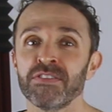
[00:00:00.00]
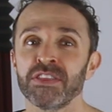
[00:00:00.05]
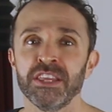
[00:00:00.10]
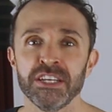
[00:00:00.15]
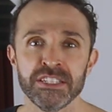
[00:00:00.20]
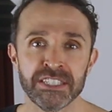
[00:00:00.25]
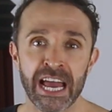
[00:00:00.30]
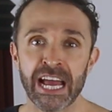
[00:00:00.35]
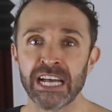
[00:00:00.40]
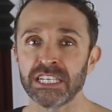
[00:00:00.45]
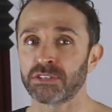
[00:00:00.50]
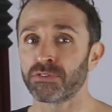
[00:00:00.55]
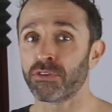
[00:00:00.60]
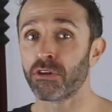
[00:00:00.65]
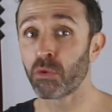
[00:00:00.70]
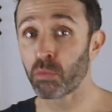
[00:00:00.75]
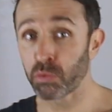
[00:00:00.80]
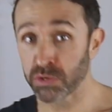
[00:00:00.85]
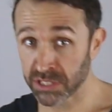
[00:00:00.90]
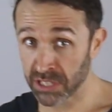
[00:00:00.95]
the dance
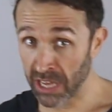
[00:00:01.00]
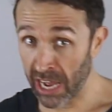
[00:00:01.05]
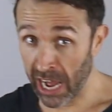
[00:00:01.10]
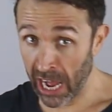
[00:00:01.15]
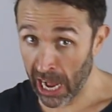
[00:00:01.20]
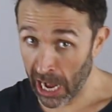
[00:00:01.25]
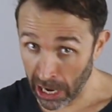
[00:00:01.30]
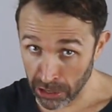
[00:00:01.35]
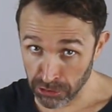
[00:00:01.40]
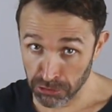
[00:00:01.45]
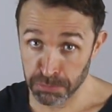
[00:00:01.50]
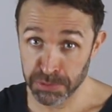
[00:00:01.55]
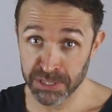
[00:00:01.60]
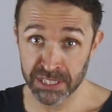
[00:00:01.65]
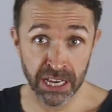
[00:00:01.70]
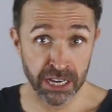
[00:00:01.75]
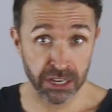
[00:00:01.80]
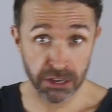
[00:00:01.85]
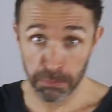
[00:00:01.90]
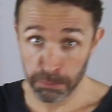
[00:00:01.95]
floor was
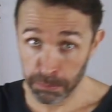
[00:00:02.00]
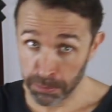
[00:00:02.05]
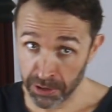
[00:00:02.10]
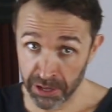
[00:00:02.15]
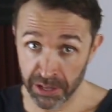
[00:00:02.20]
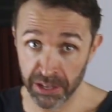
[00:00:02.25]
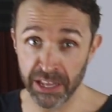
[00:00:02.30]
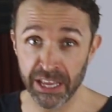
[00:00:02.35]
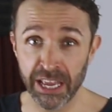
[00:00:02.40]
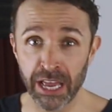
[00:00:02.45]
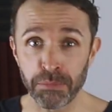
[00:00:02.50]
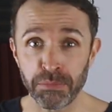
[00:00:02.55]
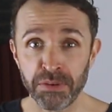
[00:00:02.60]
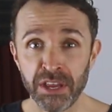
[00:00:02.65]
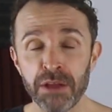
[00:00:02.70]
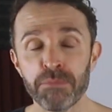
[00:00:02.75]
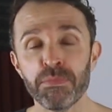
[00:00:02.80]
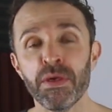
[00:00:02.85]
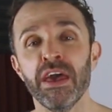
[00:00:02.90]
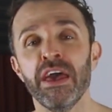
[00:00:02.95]
100% completely
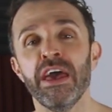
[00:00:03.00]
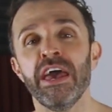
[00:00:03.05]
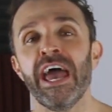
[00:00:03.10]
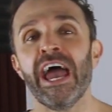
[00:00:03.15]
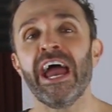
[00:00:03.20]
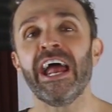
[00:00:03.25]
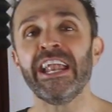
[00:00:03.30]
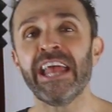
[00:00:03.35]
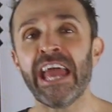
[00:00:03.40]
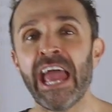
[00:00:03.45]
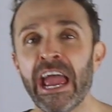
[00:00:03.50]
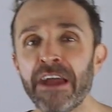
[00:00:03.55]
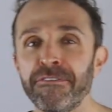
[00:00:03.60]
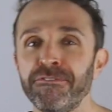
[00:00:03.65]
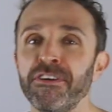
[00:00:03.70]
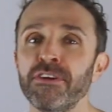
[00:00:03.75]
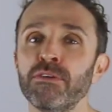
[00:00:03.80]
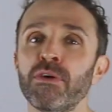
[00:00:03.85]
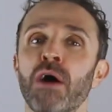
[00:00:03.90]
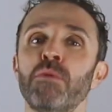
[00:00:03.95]
empty and
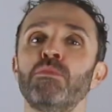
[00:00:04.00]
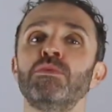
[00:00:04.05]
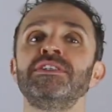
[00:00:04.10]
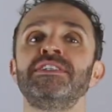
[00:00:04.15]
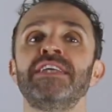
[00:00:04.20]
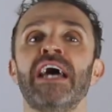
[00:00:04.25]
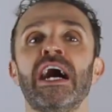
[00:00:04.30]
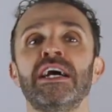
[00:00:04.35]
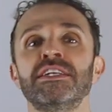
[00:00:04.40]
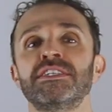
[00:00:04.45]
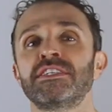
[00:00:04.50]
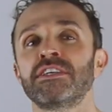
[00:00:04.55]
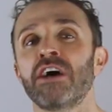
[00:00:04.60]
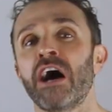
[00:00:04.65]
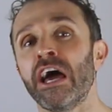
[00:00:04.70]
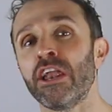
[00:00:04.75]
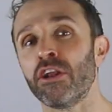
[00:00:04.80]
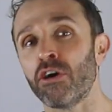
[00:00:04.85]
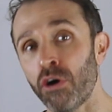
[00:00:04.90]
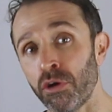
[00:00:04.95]
everyone was
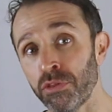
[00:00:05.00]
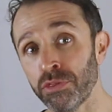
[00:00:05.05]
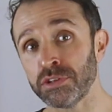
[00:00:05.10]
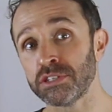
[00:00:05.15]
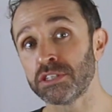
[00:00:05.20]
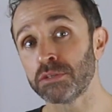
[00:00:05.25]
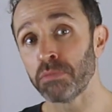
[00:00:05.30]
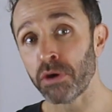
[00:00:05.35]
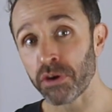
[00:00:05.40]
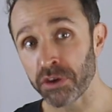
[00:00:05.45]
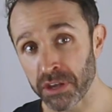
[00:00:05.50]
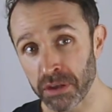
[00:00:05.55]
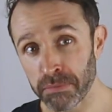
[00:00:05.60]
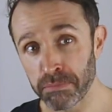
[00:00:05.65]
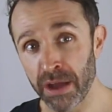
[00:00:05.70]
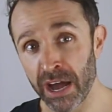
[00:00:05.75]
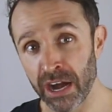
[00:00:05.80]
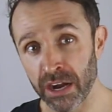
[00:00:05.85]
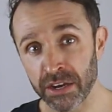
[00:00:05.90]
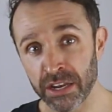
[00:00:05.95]
outside on the smoking
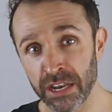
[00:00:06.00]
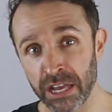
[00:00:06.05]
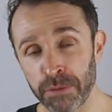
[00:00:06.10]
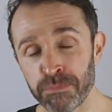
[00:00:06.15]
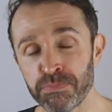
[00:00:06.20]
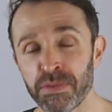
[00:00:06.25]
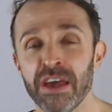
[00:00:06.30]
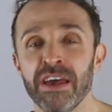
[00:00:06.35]
balcony.